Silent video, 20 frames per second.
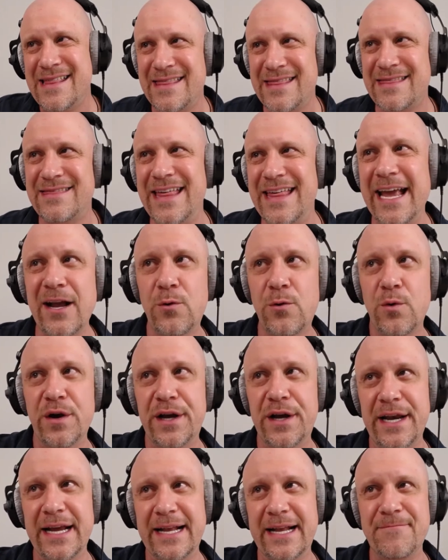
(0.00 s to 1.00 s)
think we're
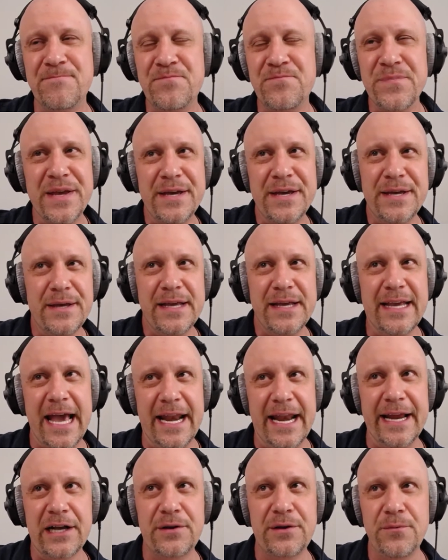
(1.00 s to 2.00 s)
going
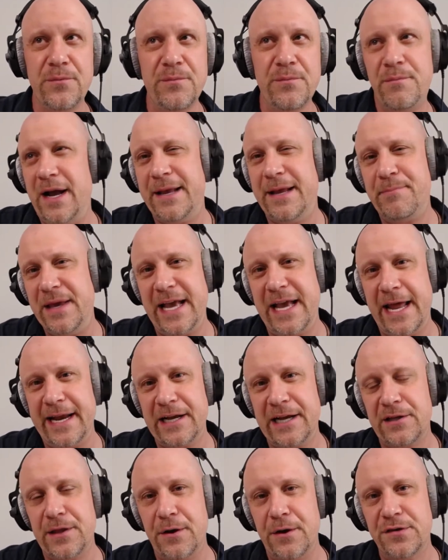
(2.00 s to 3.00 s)
to might be getting
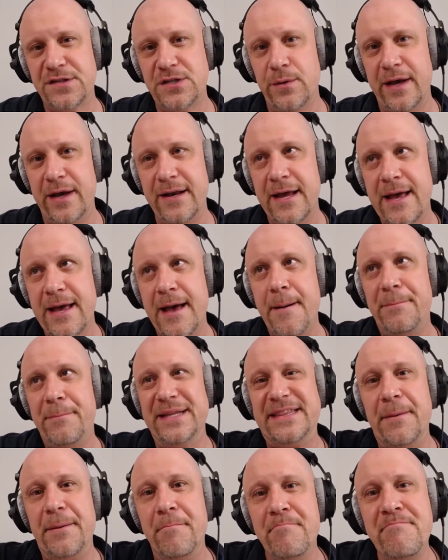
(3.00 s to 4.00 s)
close to it. But
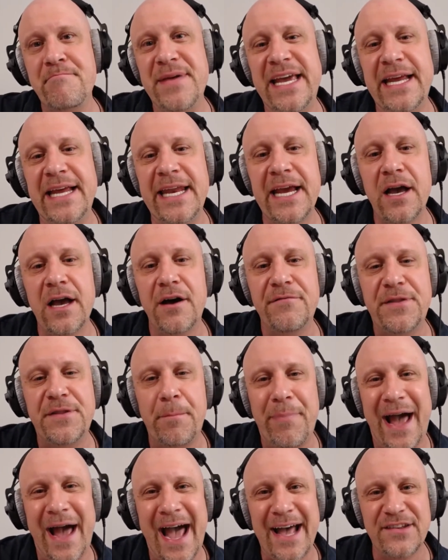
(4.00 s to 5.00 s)
the meaning of the
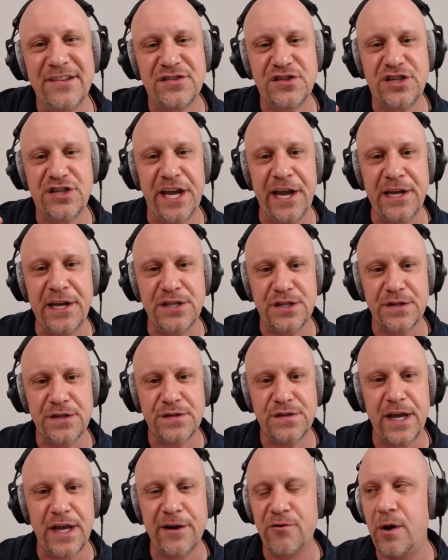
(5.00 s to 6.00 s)
past changes.
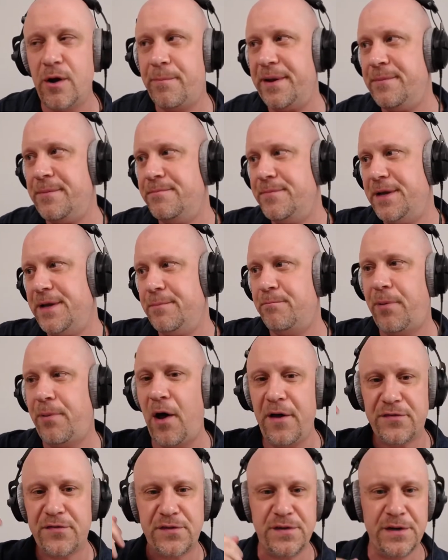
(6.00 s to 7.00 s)
I grew up in
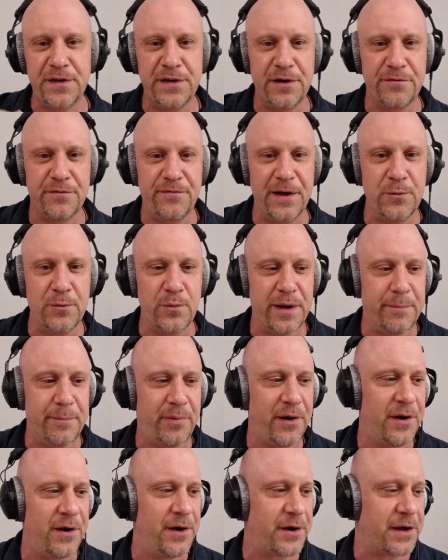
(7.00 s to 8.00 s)
Boston, near Fenway
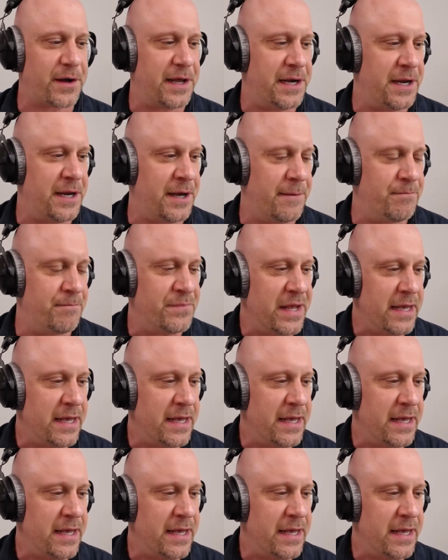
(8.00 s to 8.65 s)
Park. And,